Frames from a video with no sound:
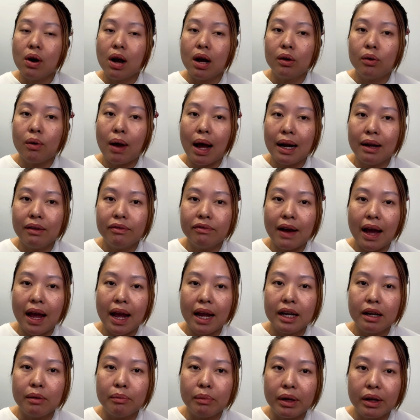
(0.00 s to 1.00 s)
qualified
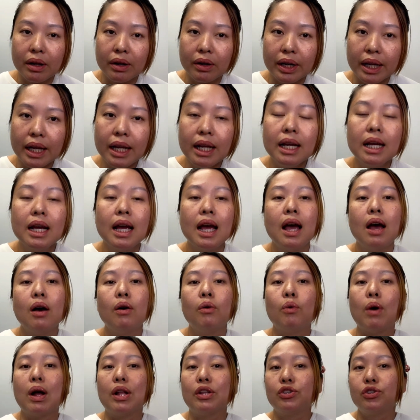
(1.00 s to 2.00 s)
intermediary,
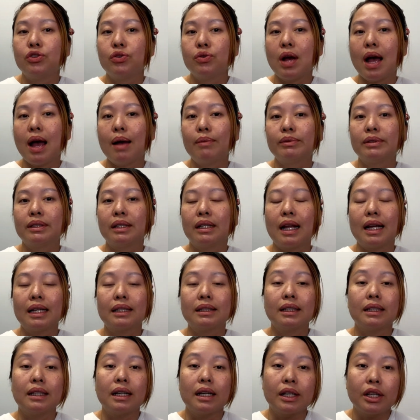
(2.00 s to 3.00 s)
once you have
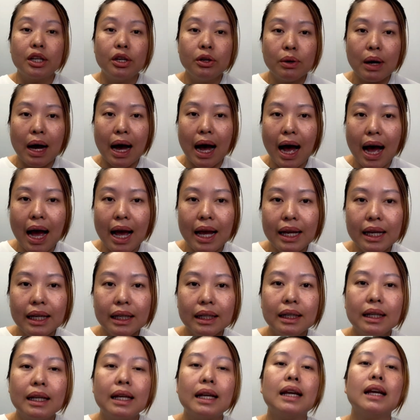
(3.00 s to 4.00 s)
selected a QI,
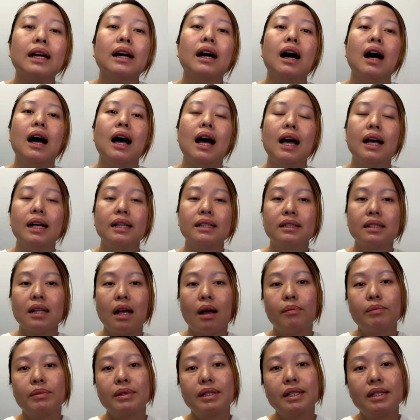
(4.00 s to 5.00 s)
here are
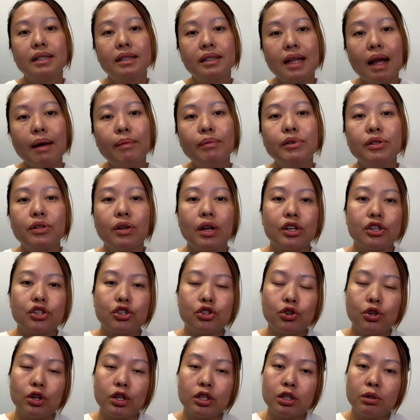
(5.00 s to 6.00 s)
some steps to
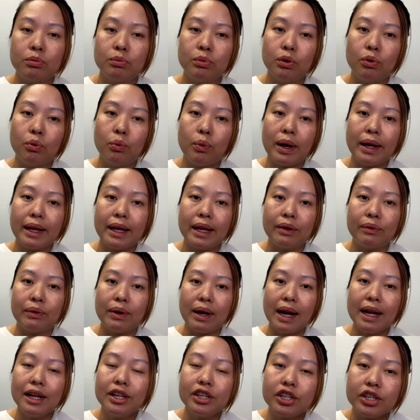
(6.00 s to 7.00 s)
ensure a smooth working
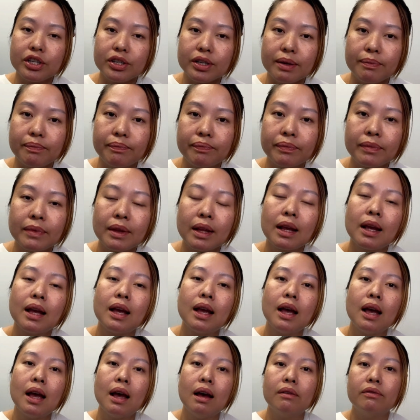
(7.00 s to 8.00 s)
relationship.
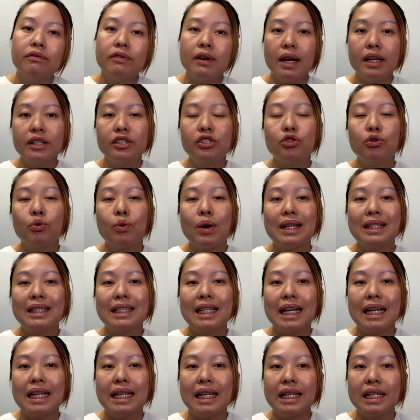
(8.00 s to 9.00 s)
First, you want
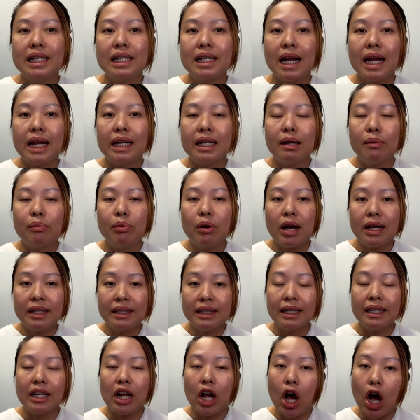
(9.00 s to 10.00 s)
to initiate the
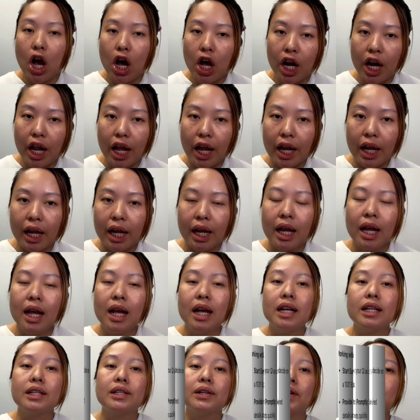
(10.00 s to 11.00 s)
process early.
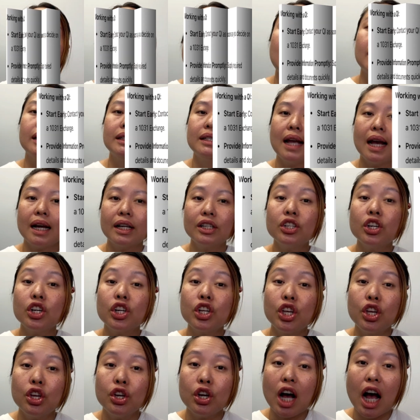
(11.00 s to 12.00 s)
So contact your
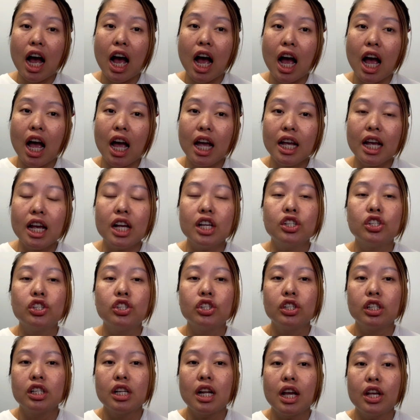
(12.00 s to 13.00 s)
QI as
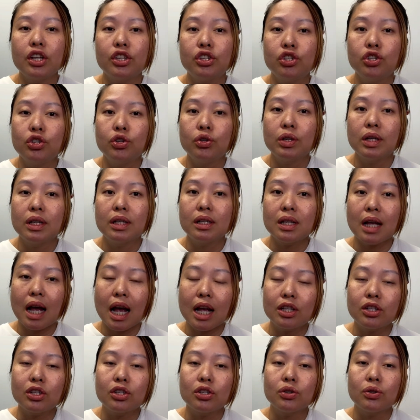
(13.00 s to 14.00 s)
soon as you
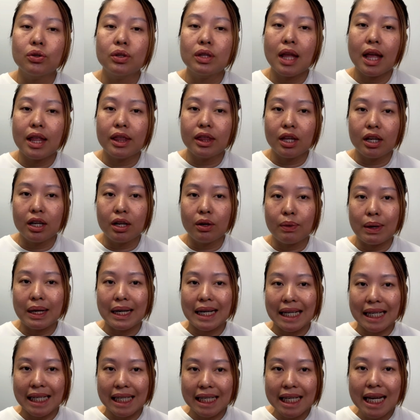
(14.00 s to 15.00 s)
decide to do a 1031
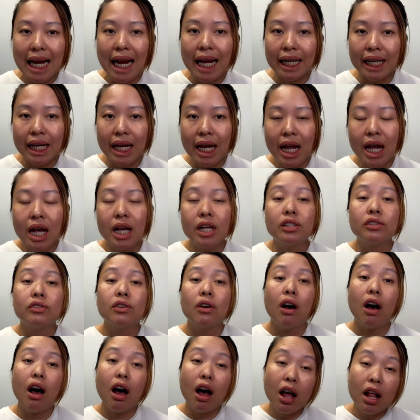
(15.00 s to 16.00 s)
exchange.
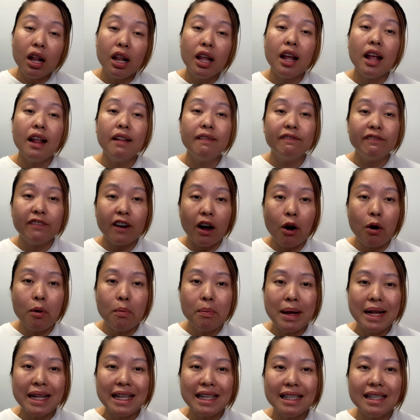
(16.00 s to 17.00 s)
So early
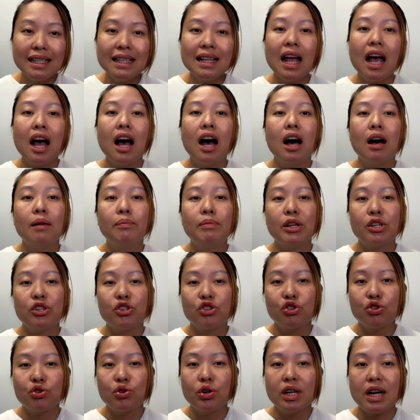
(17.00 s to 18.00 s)
involvements help
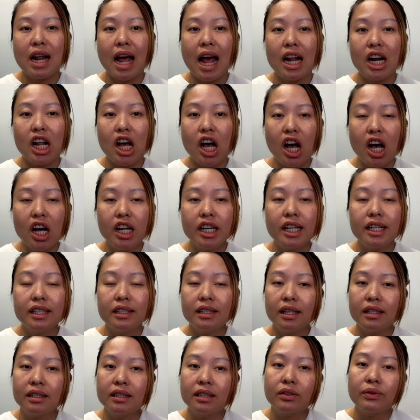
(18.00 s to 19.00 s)
ensure that all
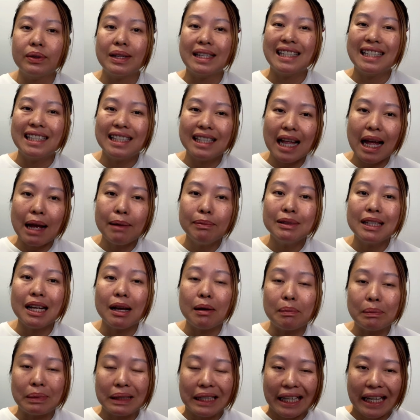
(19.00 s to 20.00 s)
necessary steps are
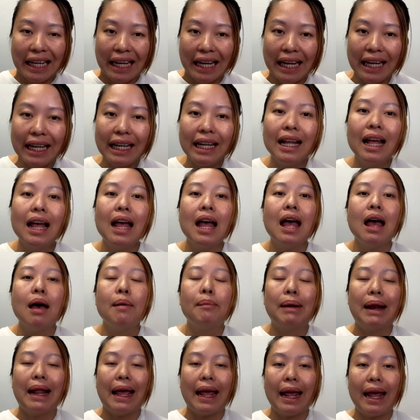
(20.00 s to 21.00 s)
planned
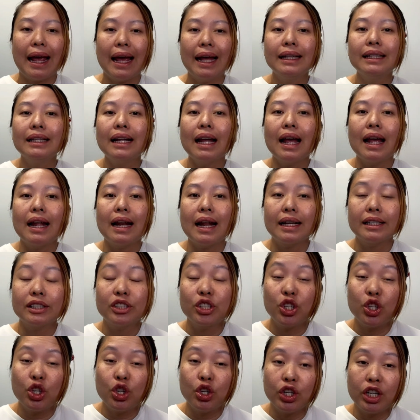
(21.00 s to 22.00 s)
and
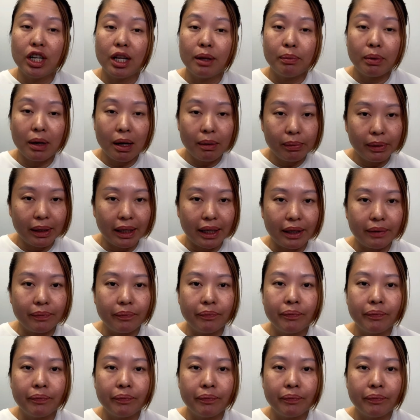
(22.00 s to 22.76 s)
executed properly.